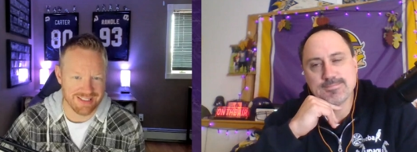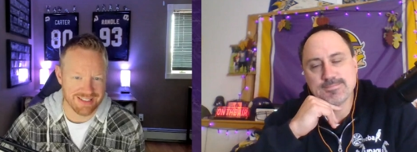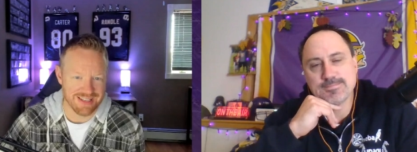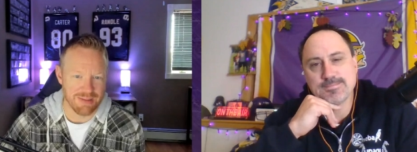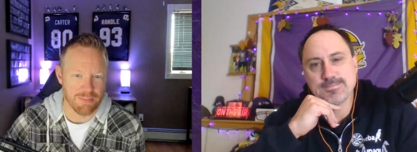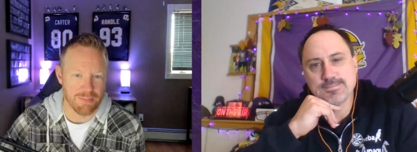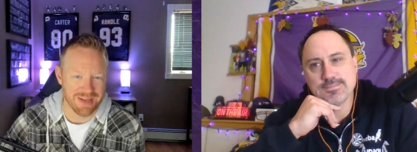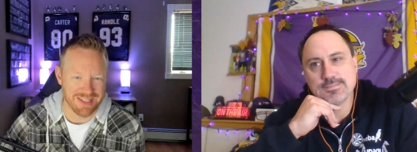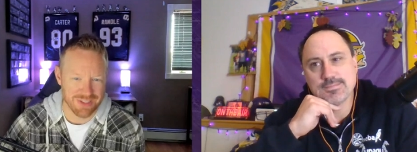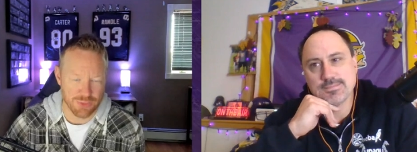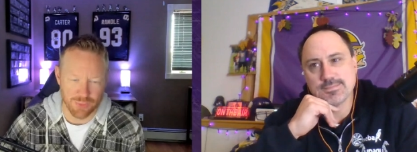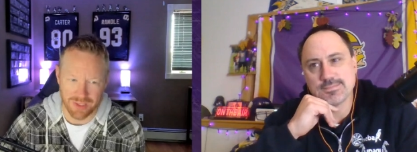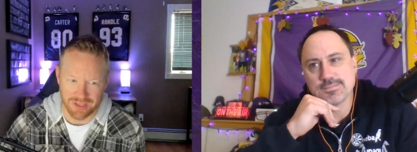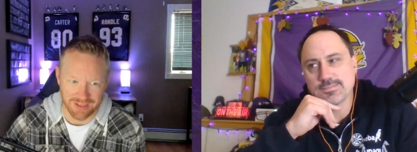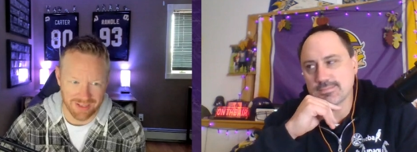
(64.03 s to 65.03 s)
Speaker 1: is a must
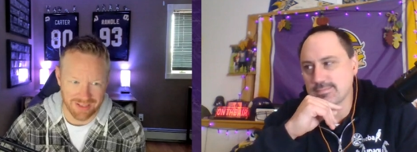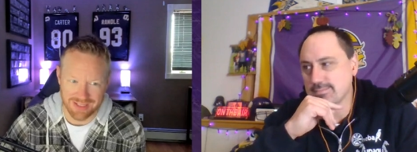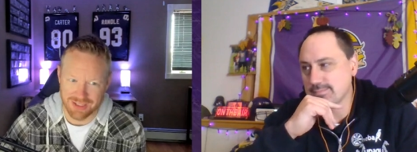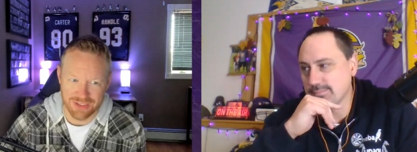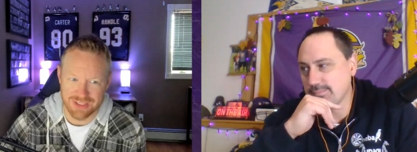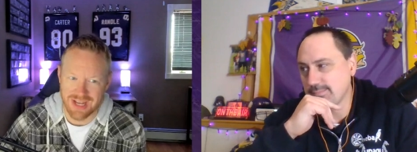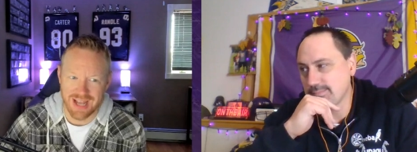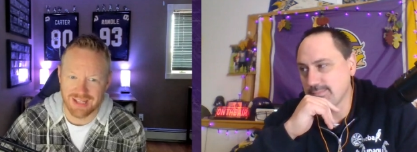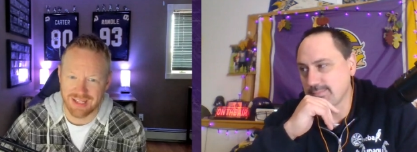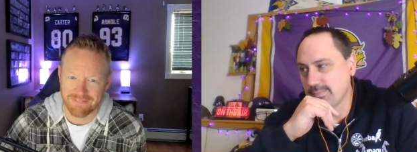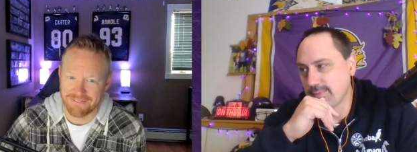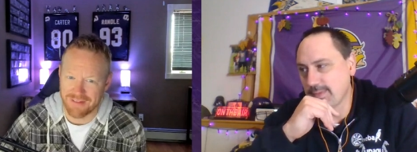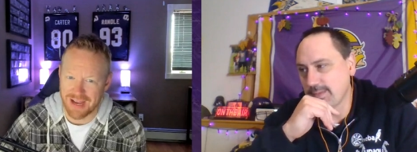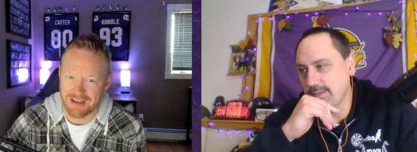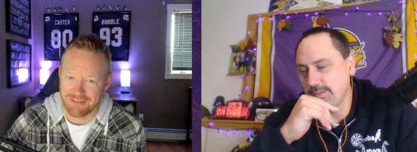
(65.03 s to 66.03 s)
win, and there's not
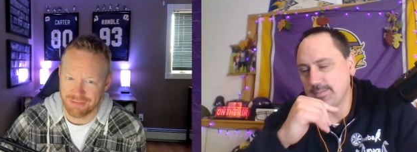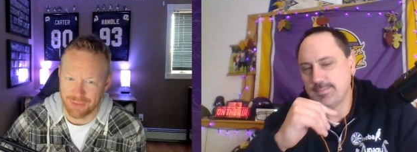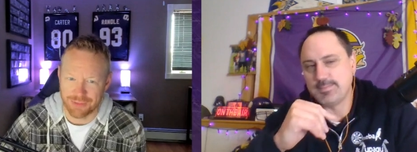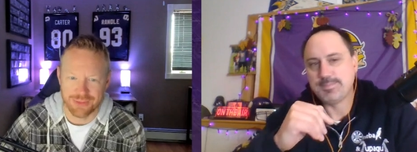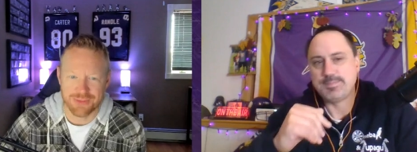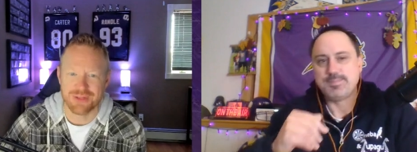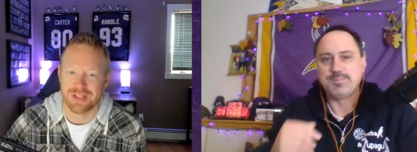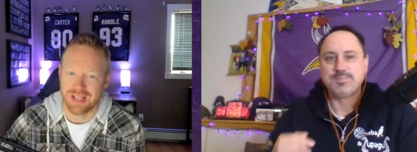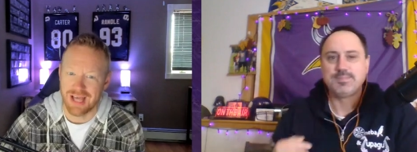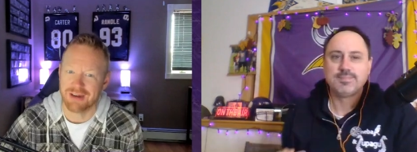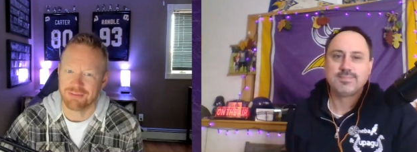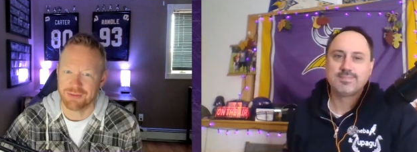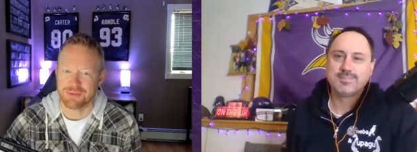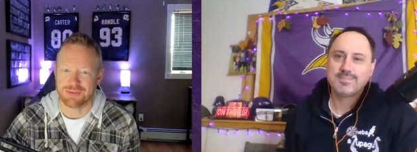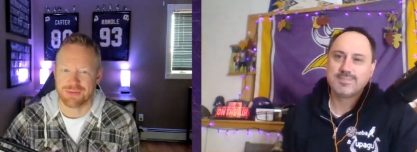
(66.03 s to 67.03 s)
like five votes. There's a lot
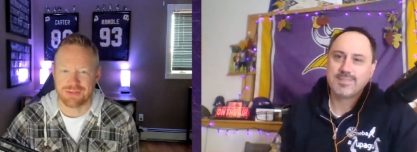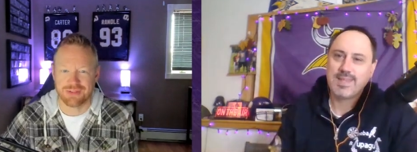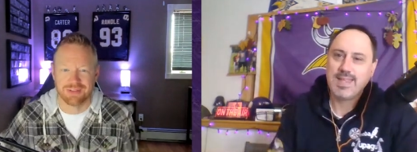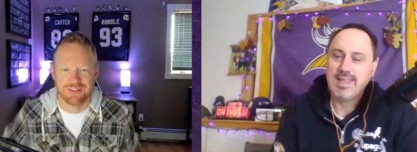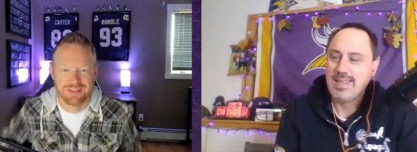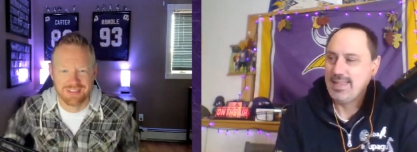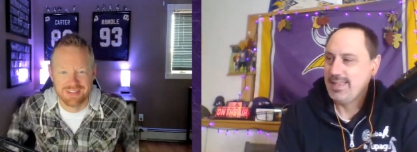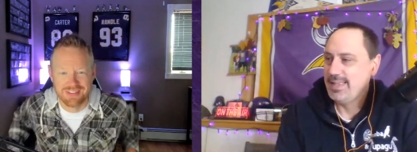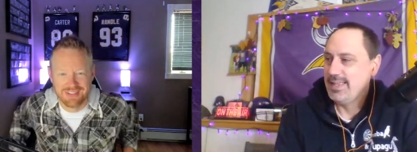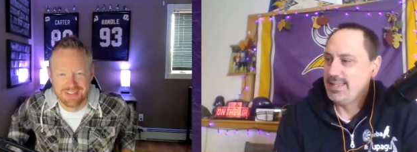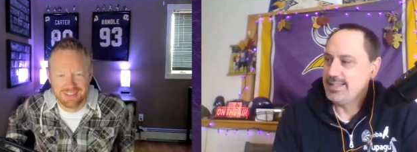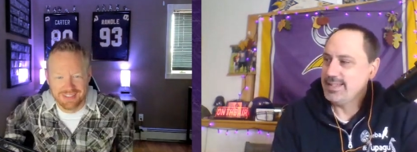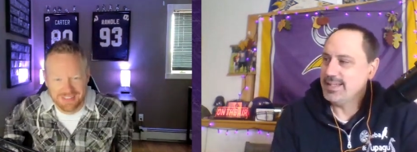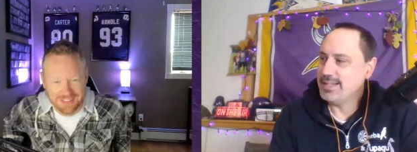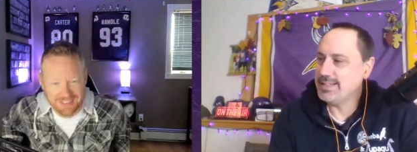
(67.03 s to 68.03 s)
of votes.
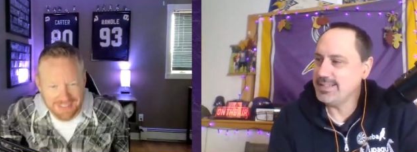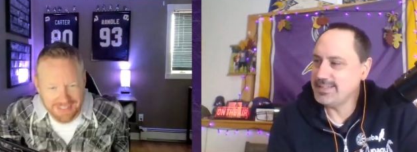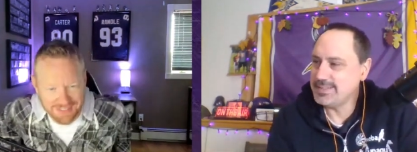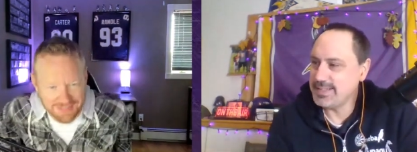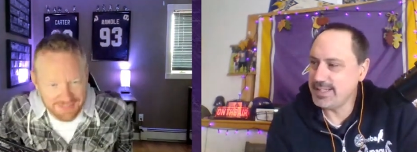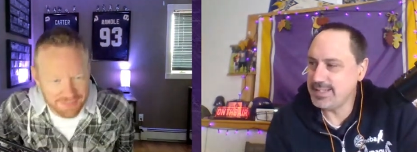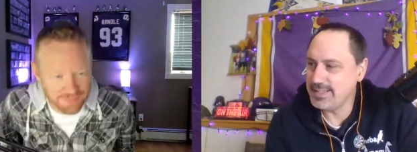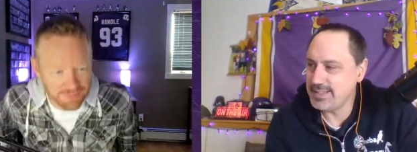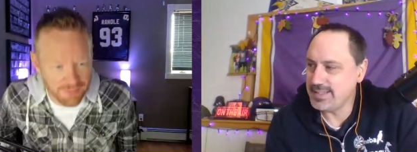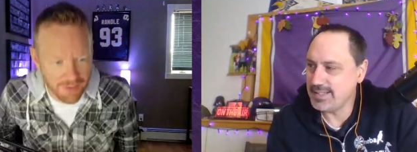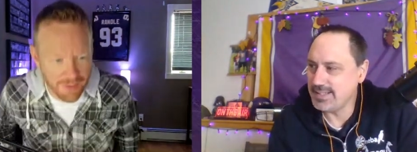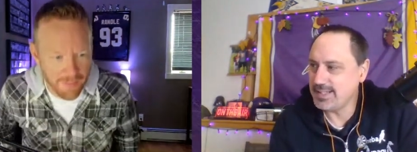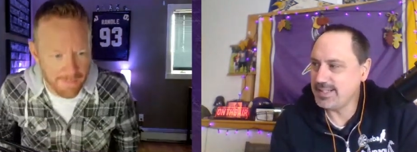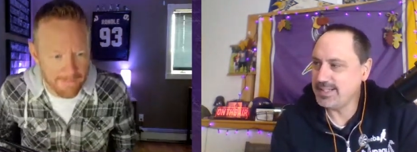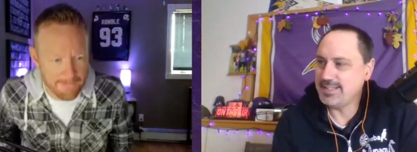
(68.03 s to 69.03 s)
Speaker 2: Yeah, it in
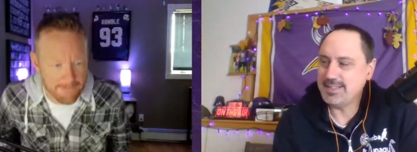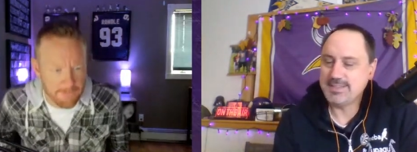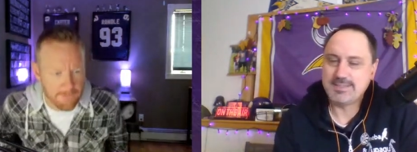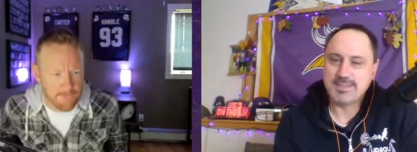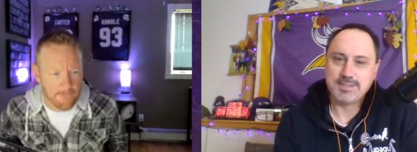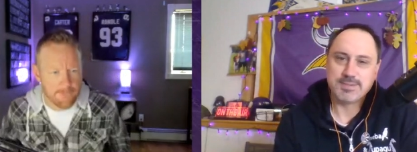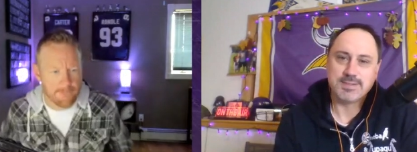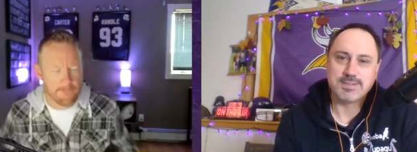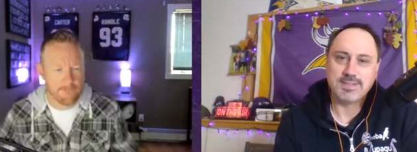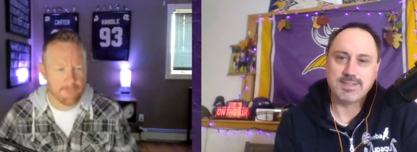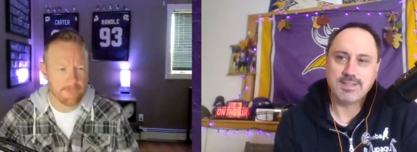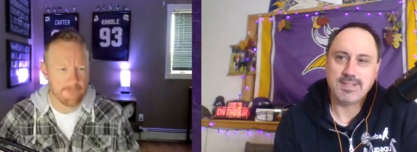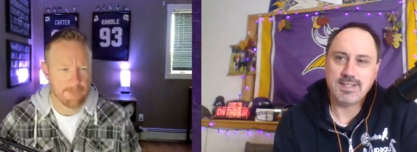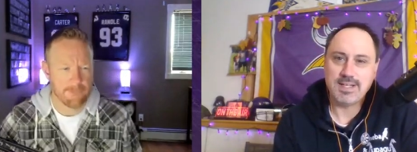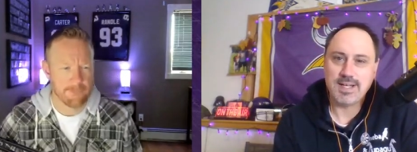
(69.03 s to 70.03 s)
uh, it's
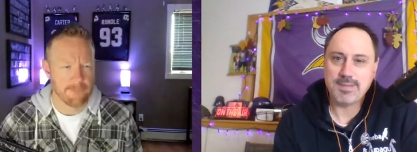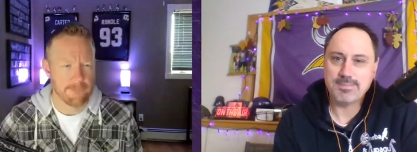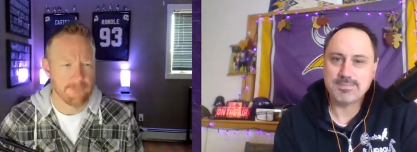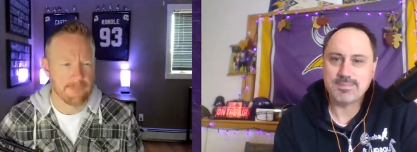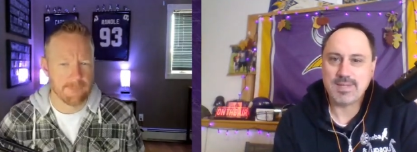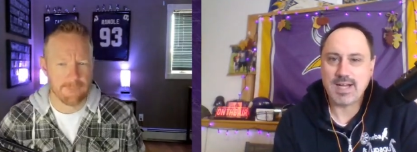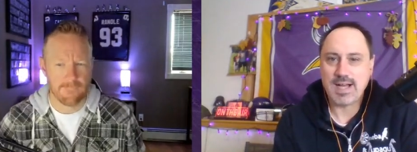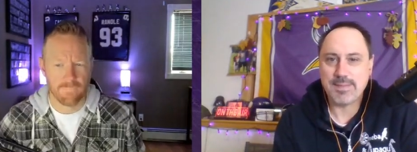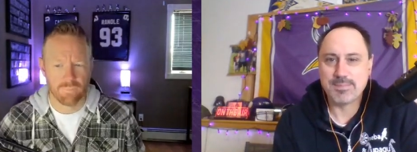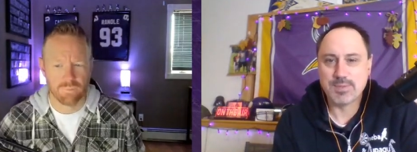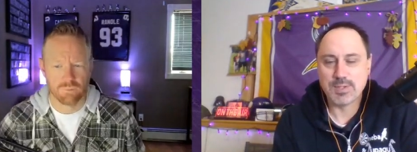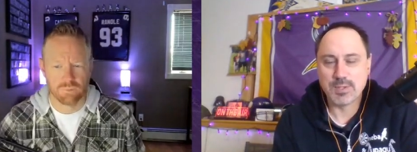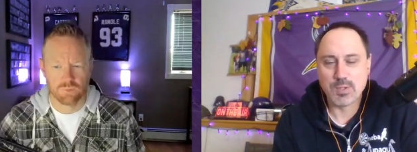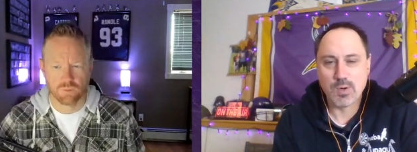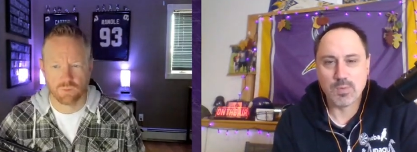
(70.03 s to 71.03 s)
interesting, and I'm I'm
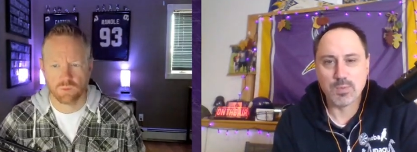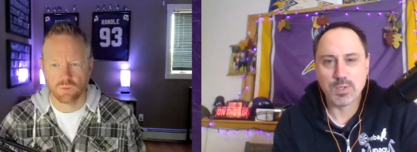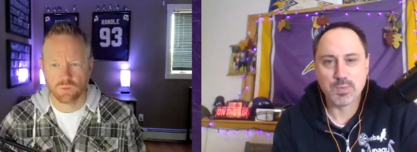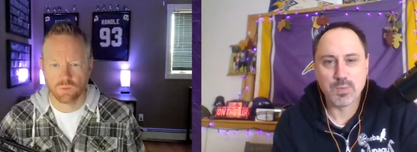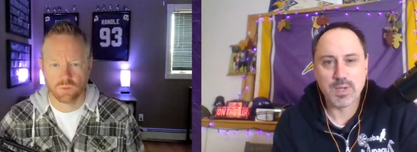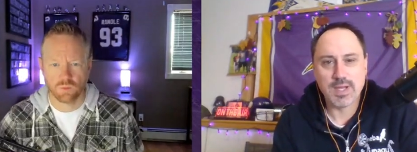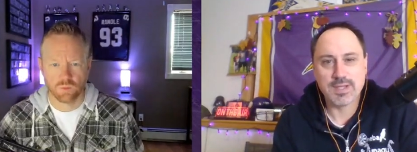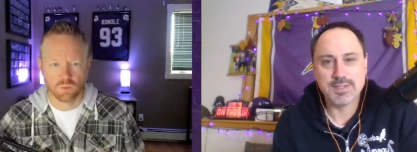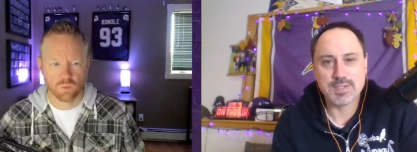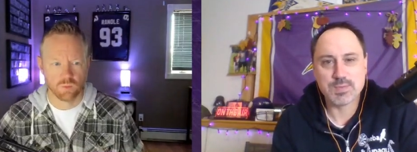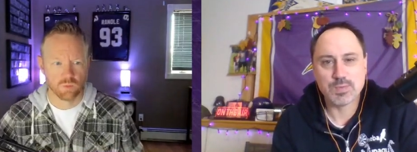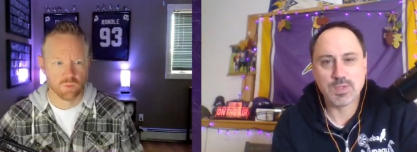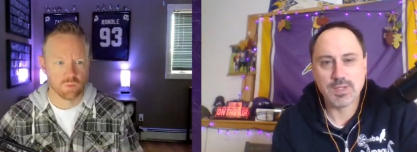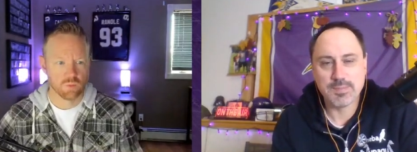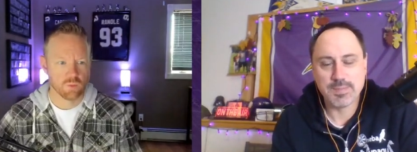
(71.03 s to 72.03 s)
gonna go one way on
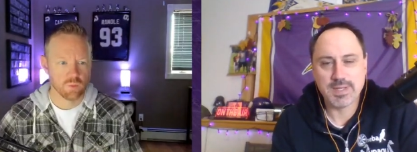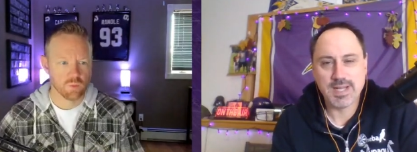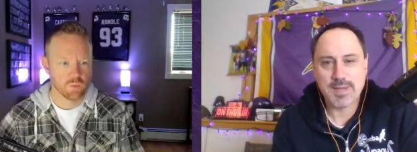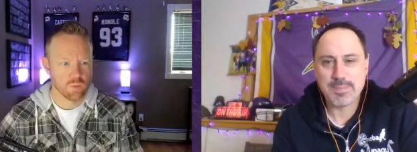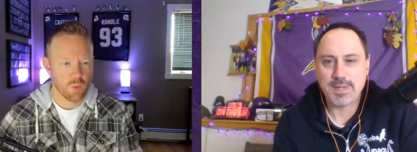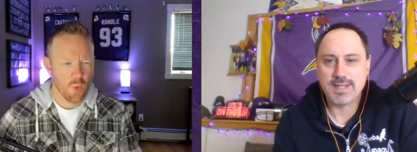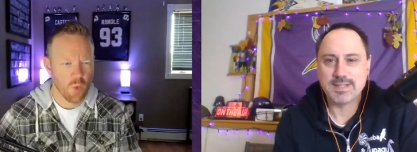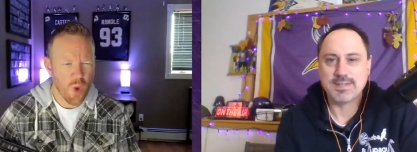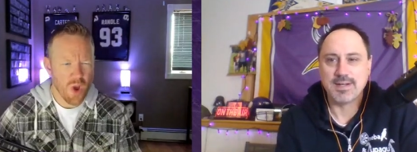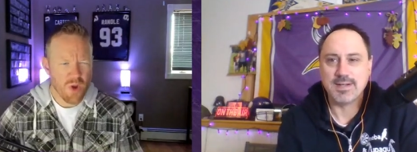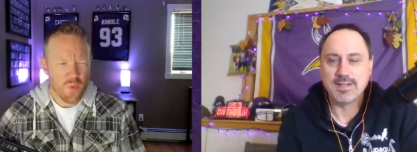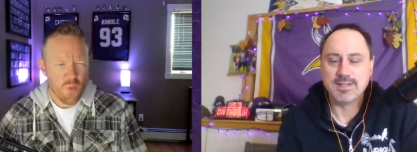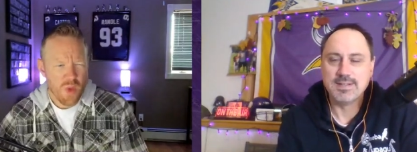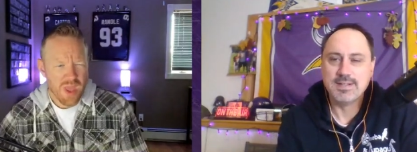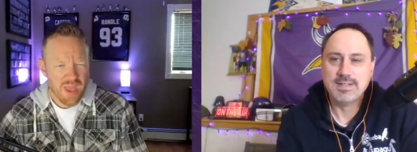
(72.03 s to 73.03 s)
this one, but not by a
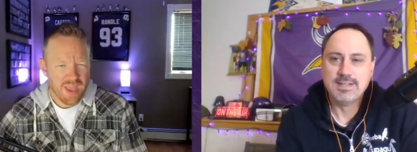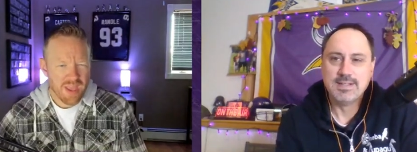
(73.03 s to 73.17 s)
ton.